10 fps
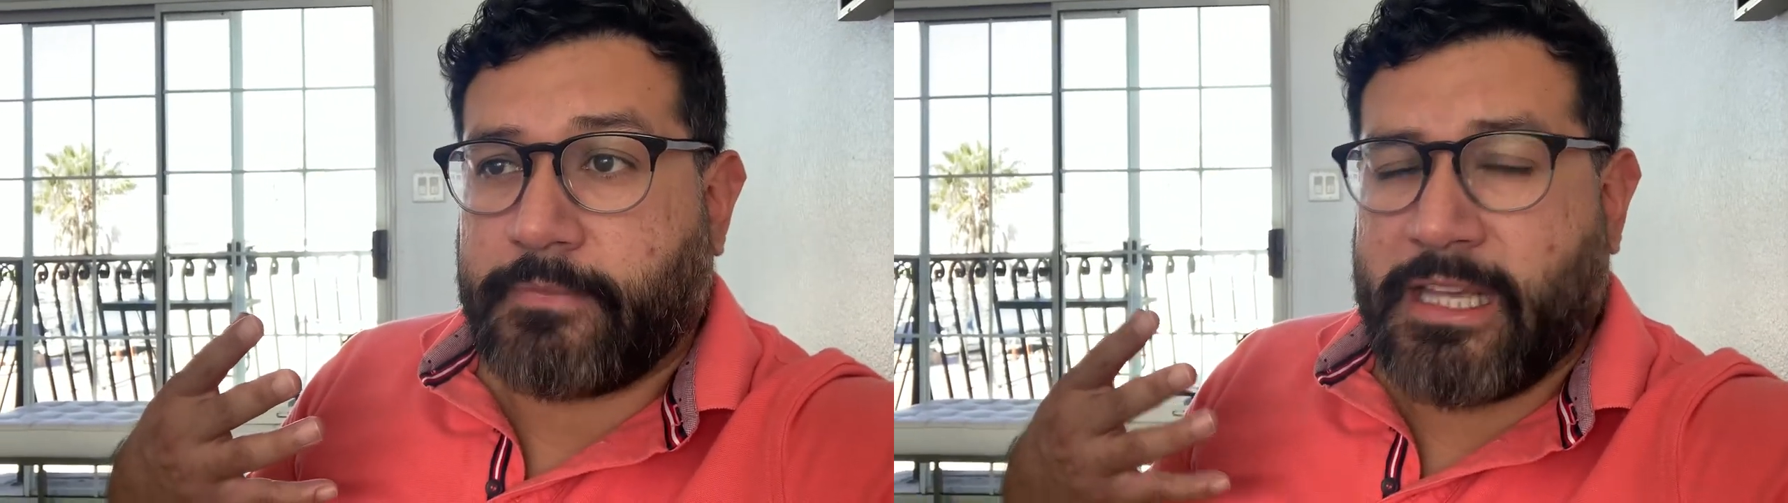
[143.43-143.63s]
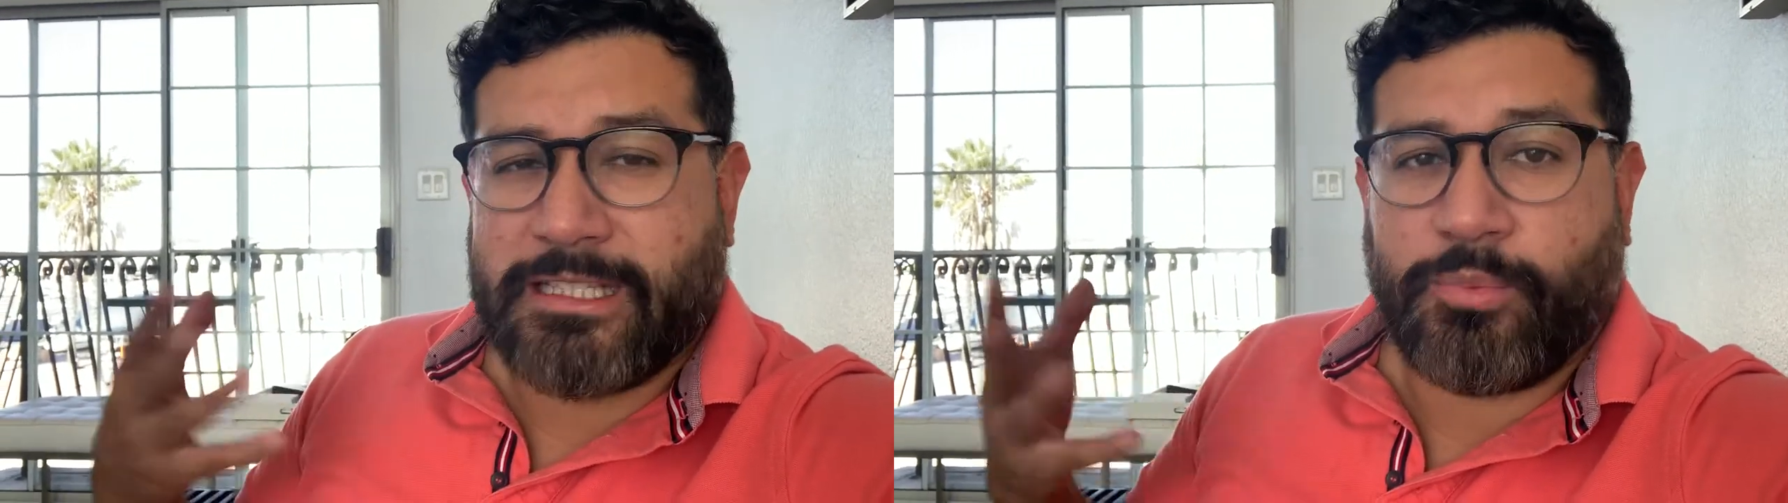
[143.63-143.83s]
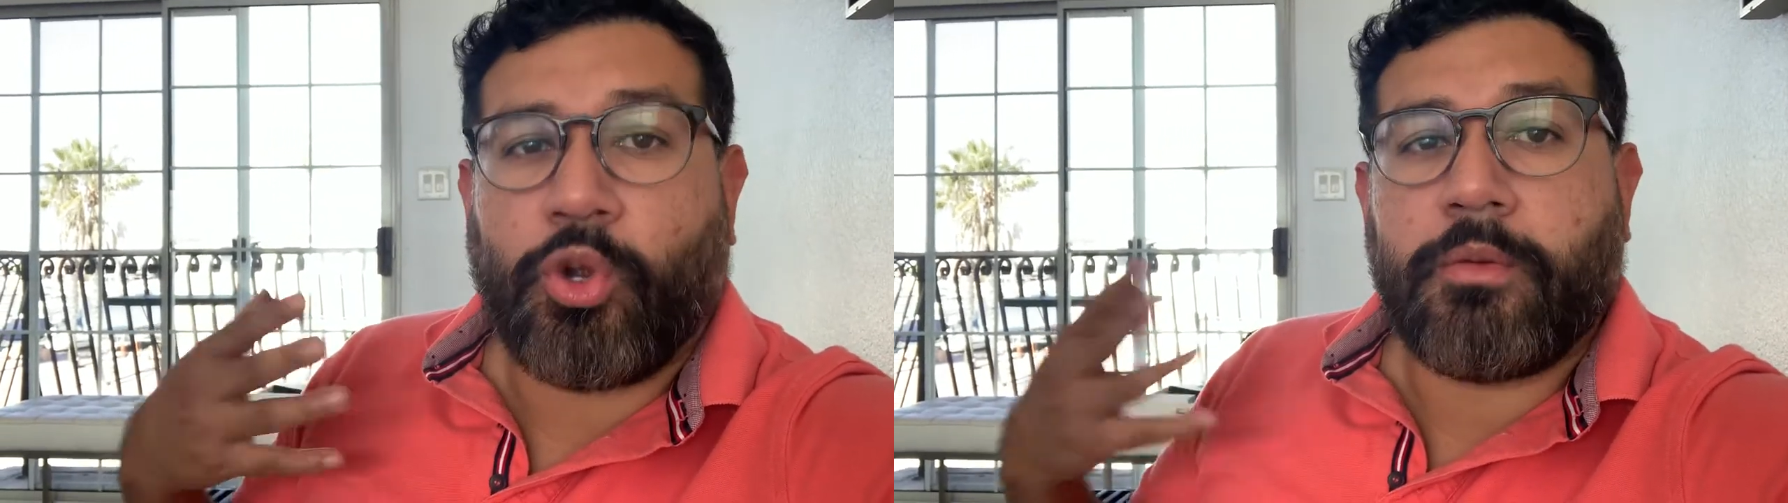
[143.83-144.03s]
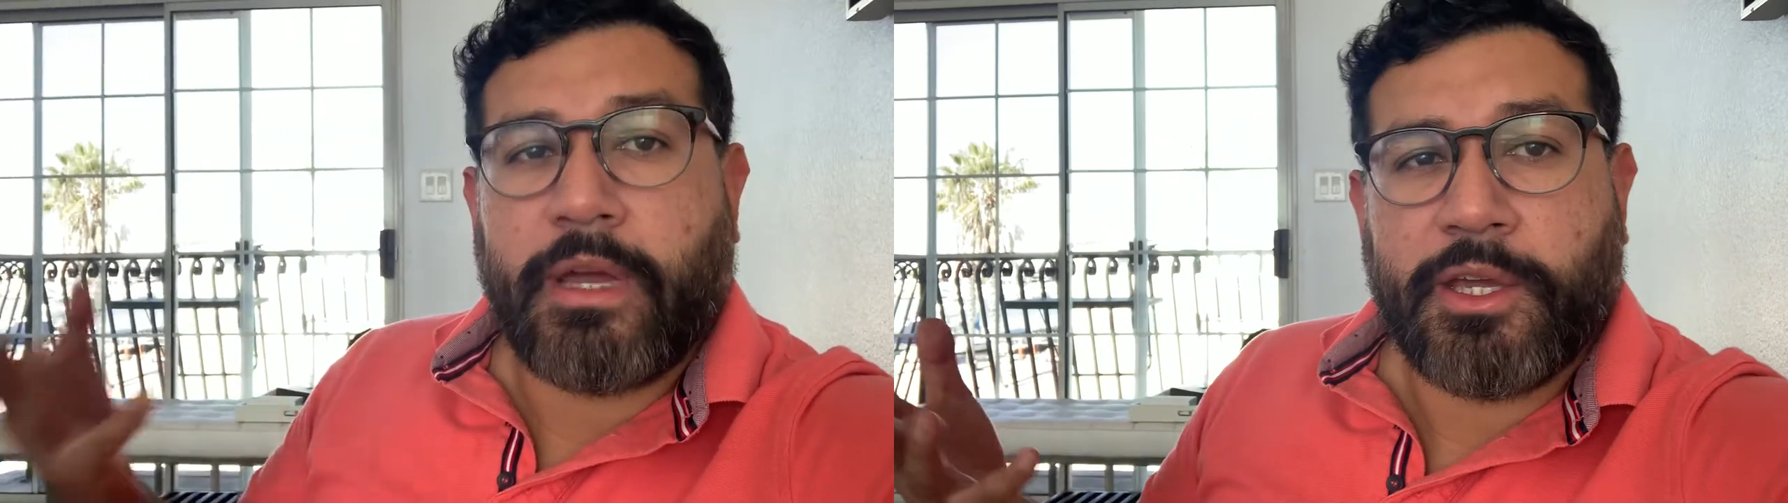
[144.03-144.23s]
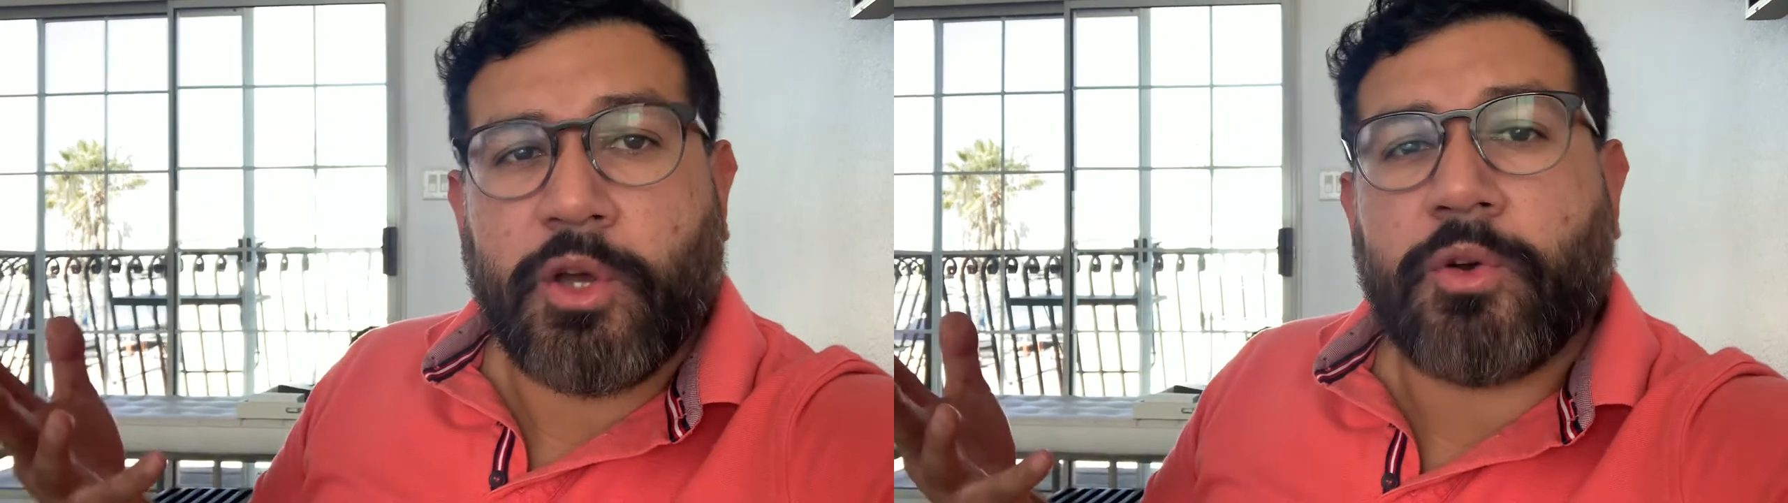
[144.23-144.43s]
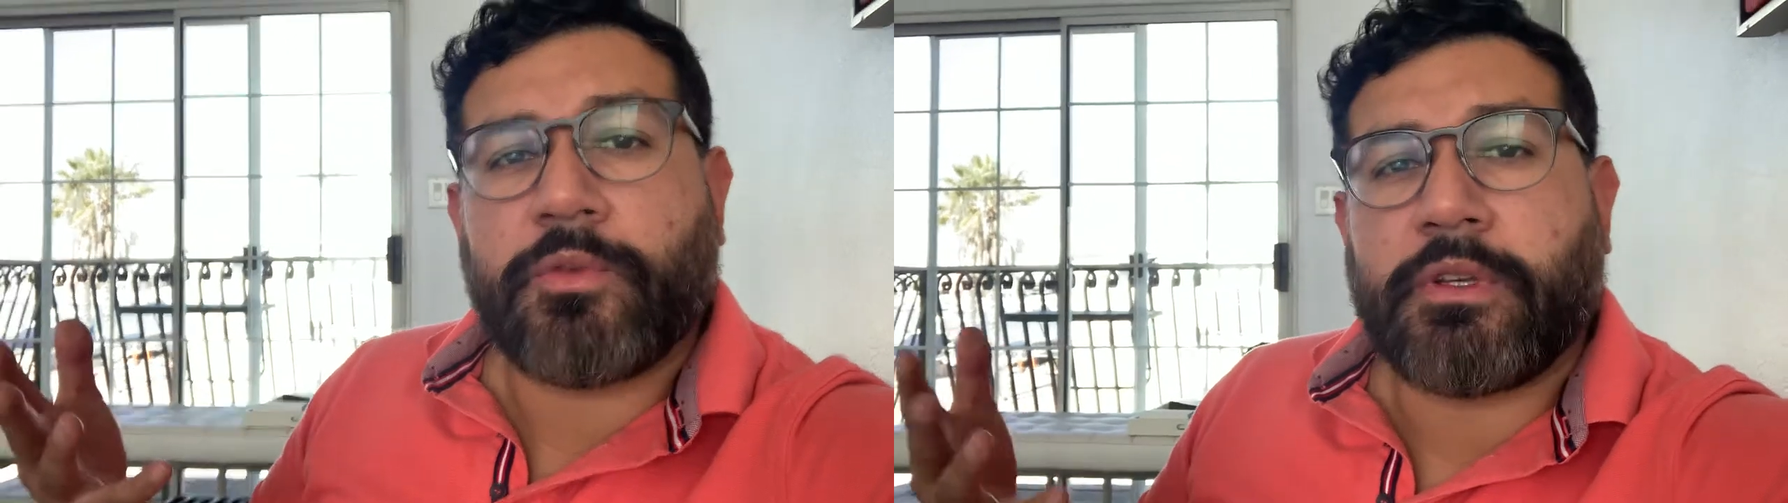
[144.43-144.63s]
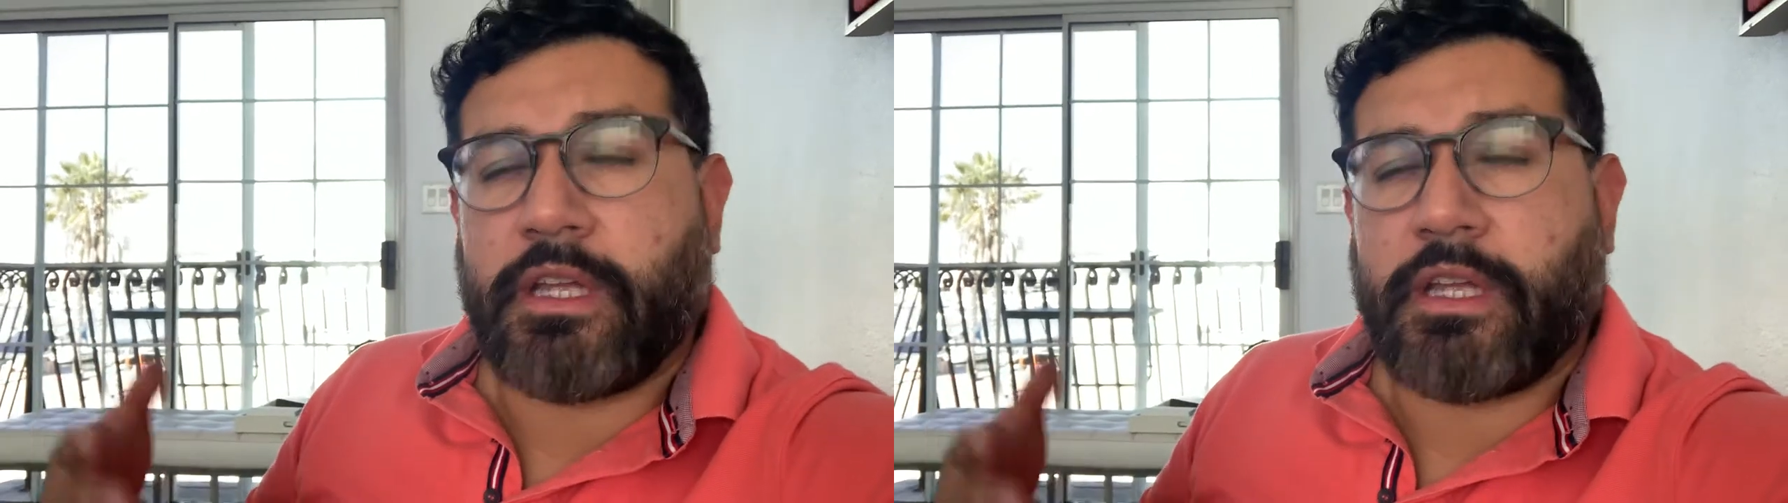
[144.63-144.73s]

explore on my own